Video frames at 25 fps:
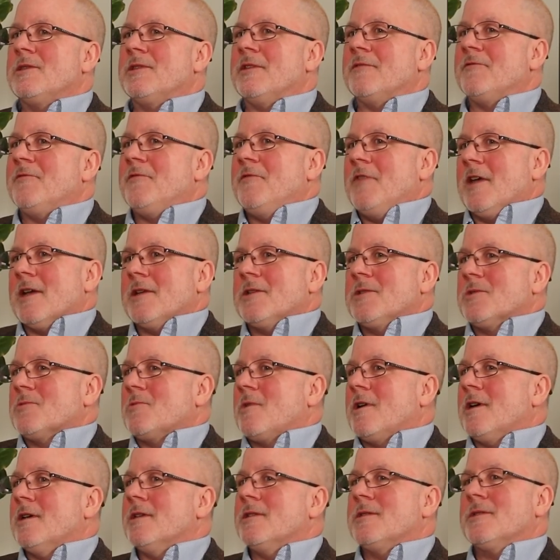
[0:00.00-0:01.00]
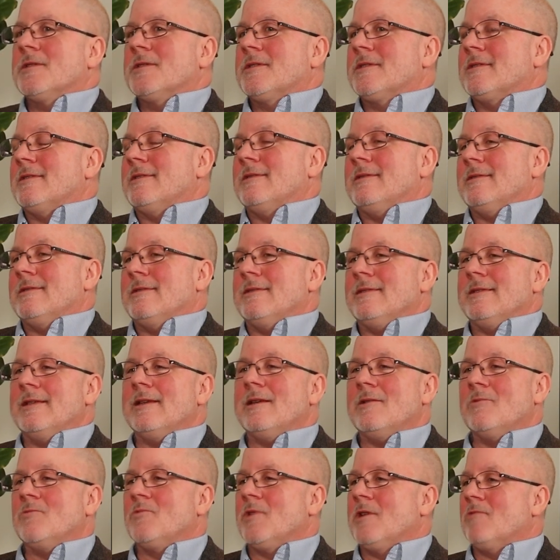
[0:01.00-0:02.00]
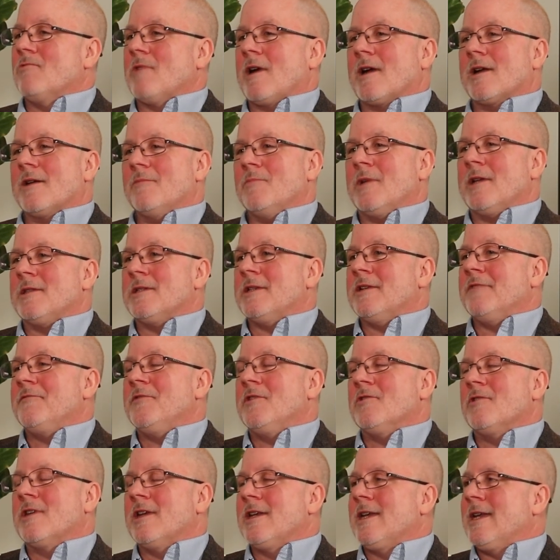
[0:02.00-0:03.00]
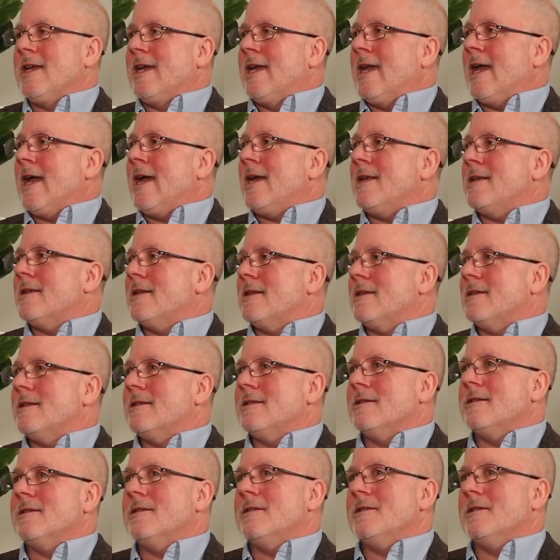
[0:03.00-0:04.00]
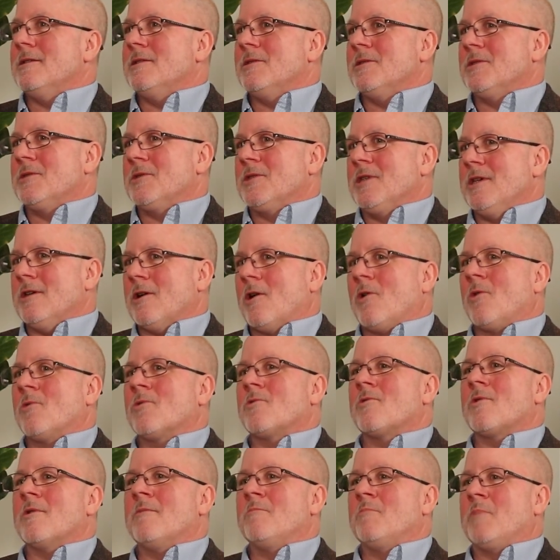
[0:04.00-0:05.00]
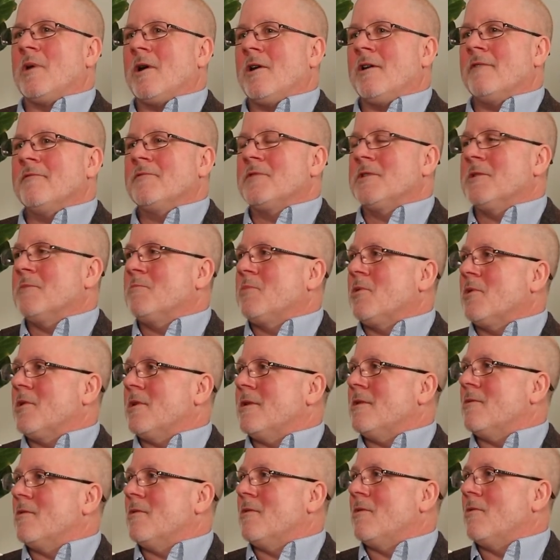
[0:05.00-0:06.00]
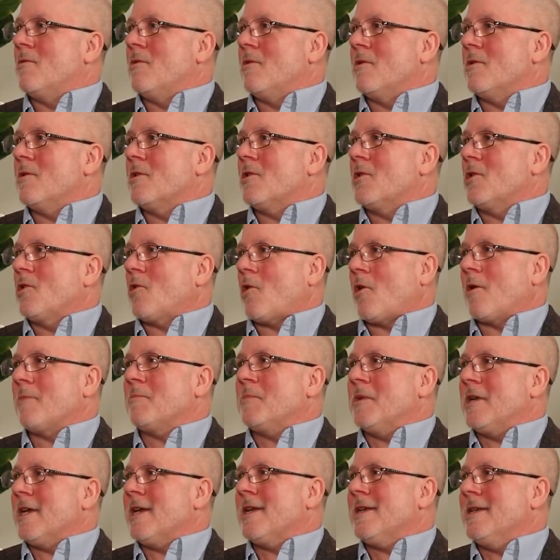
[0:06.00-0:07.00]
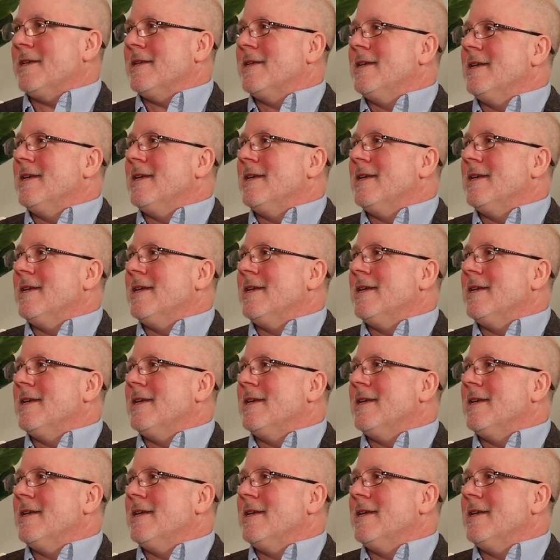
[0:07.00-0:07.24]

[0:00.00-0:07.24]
The fix was we recommended if you can get the owner above to put carpeting.